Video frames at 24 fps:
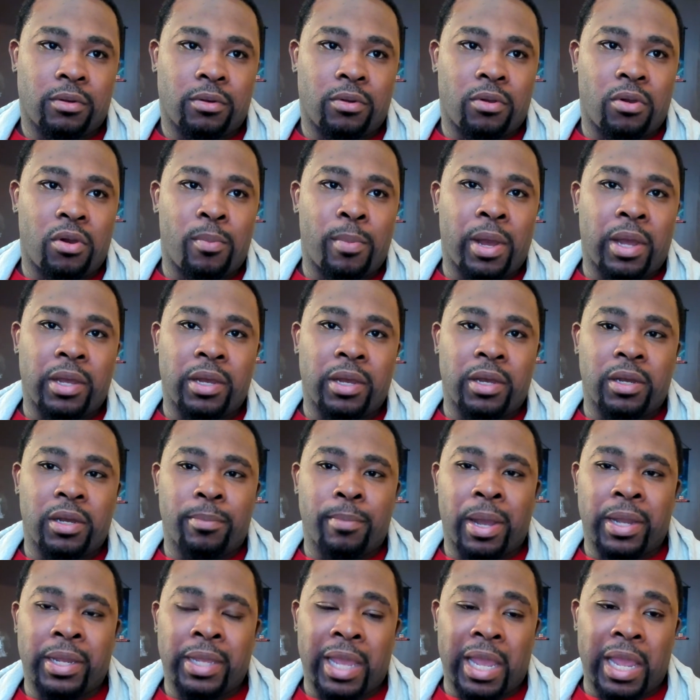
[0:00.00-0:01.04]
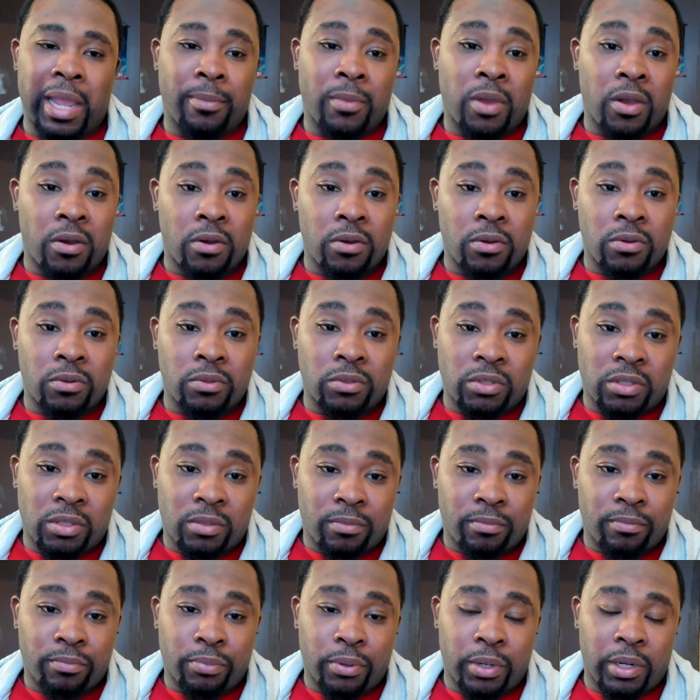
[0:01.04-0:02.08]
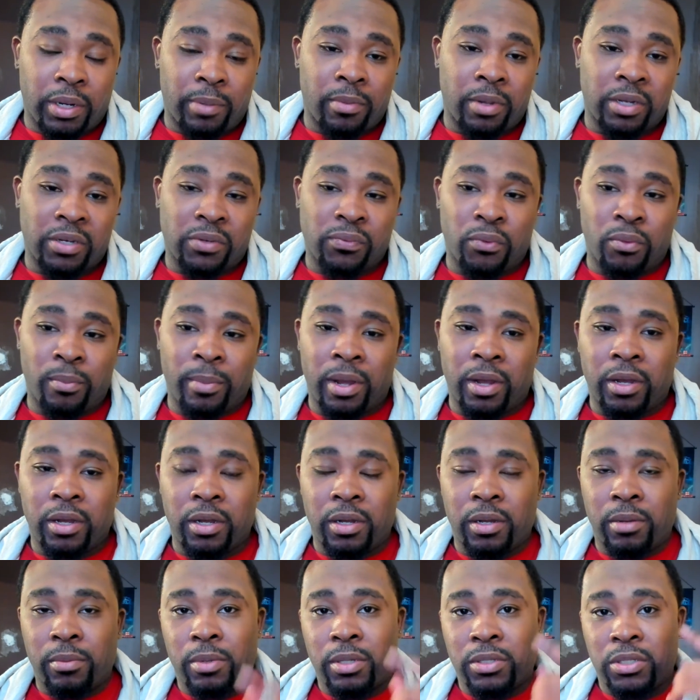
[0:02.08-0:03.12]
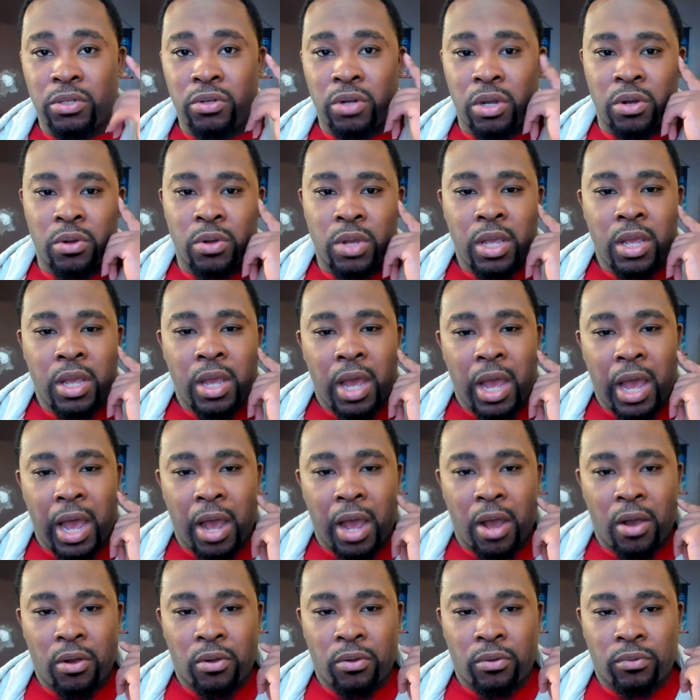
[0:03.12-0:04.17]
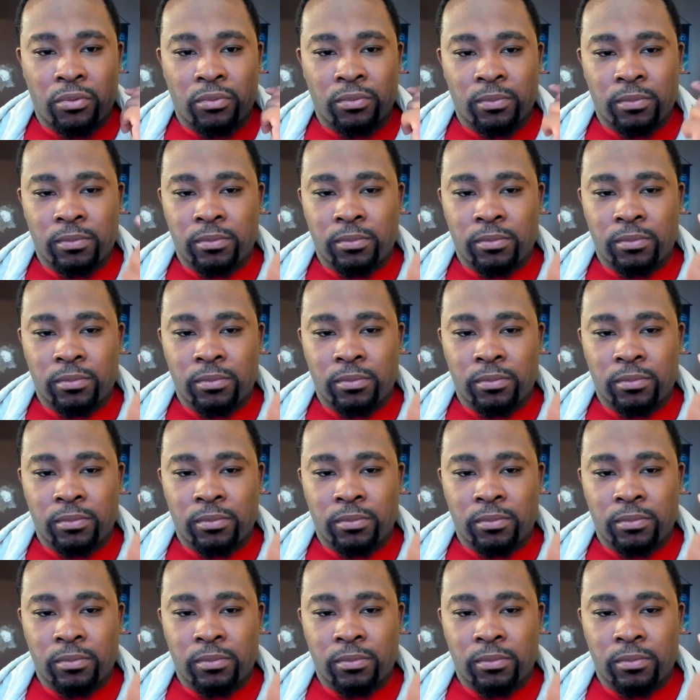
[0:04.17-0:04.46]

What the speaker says: my game codes, pretty much, for my because you know how